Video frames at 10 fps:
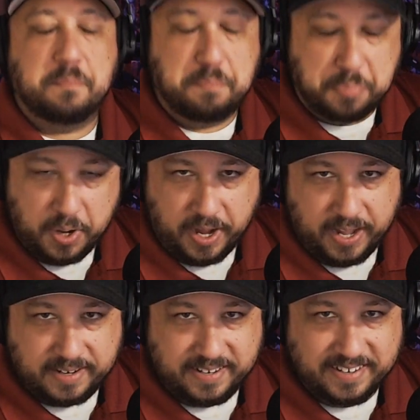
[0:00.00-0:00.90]

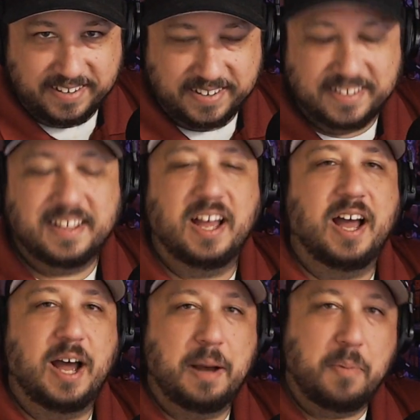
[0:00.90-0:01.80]
But
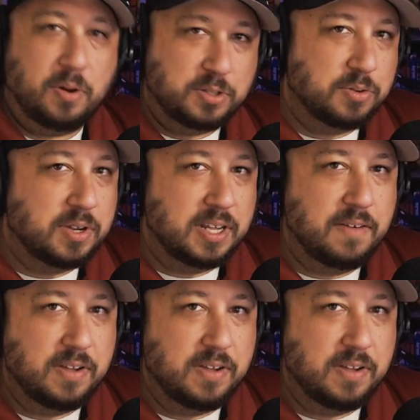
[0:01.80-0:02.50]
I'm also going to give